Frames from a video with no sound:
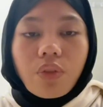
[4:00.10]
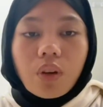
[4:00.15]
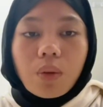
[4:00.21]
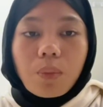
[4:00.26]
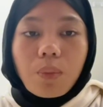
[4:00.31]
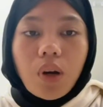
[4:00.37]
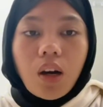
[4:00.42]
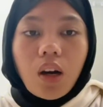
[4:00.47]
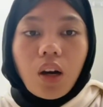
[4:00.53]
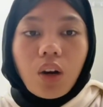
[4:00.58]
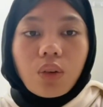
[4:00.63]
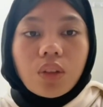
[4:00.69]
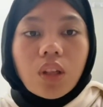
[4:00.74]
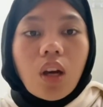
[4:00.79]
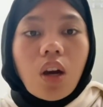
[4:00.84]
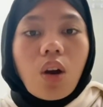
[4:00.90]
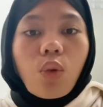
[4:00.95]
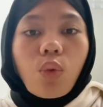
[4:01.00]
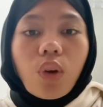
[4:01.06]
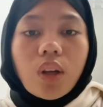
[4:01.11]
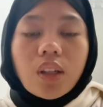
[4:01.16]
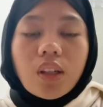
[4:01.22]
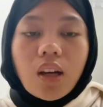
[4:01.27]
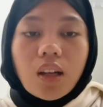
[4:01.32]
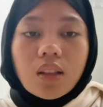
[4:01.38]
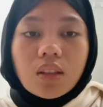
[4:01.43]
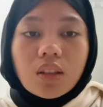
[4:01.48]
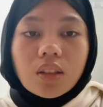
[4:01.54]
about
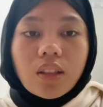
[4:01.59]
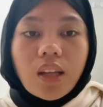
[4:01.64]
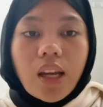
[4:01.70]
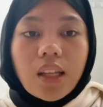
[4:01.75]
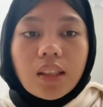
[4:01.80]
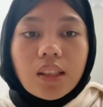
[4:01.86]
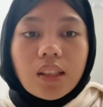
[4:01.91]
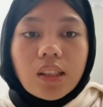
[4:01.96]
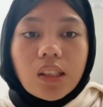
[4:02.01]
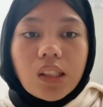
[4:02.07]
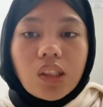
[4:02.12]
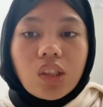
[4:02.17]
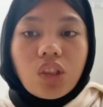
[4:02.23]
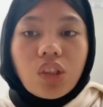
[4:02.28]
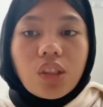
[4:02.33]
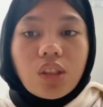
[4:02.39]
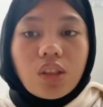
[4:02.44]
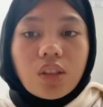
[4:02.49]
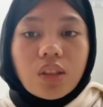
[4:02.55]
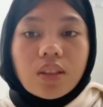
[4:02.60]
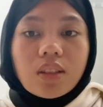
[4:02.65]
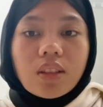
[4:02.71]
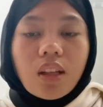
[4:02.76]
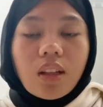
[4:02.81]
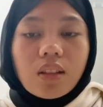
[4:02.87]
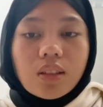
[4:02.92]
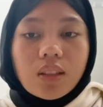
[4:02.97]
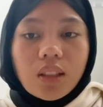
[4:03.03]
180 degrees
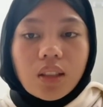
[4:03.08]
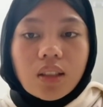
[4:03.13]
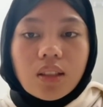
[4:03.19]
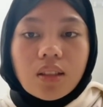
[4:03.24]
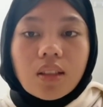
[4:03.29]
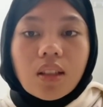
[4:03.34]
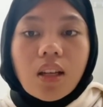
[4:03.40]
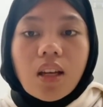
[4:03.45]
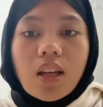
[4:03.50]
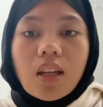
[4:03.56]
Celsius,